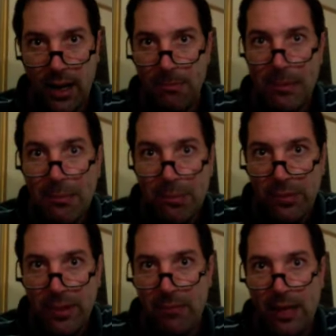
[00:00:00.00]
people
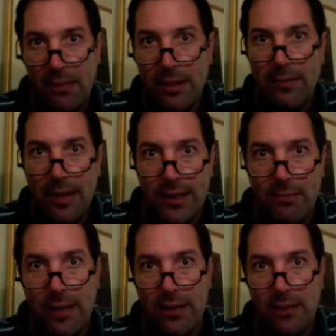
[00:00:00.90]
that might be affected
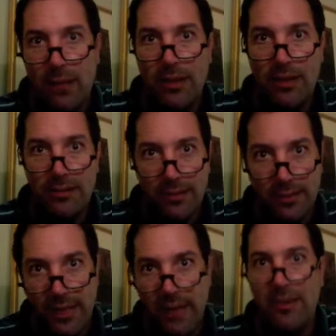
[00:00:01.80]
by the law because of the
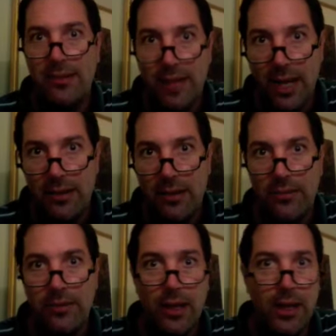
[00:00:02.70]
safety
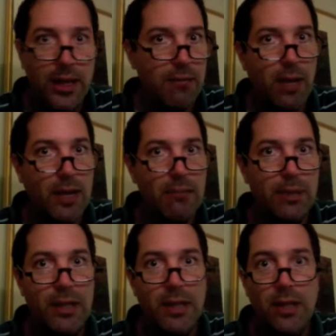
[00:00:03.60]
standards. It might
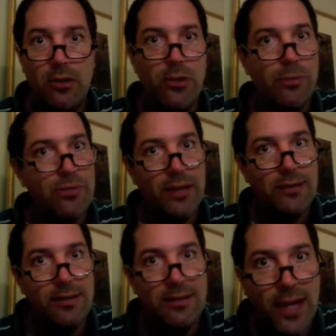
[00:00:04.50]
be groups like
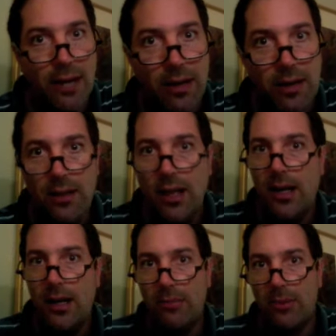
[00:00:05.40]
the Sierra
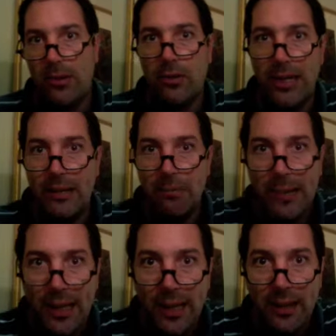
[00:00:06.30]
Club or
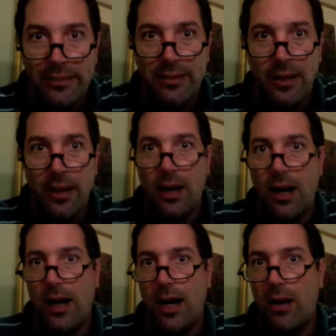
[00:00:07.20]
Greenpeace,
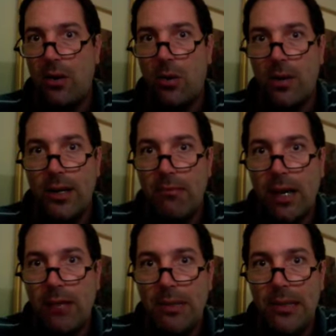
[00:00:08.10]
or it
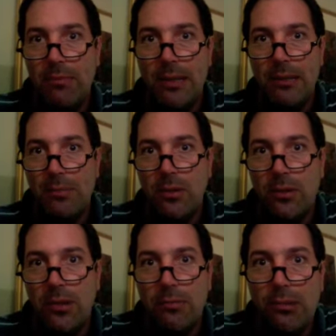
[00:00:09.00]
might be people who
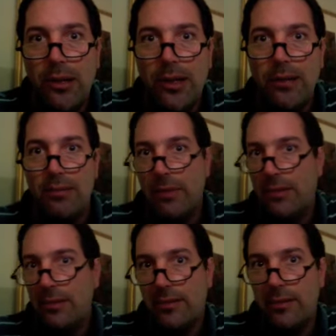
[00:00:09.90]
are employees of
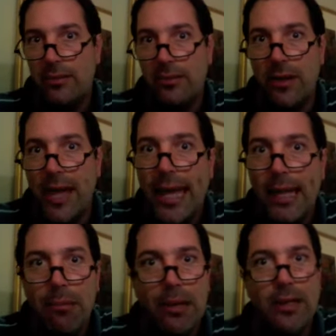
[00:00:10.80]
businesses. You know,
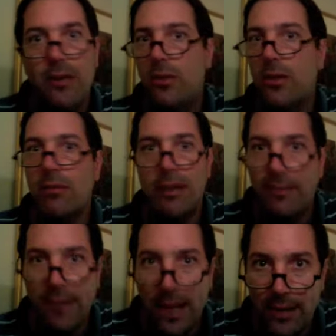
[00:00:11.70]
anybody who can be
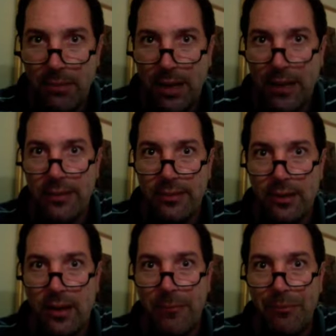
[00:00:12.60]
affected by this law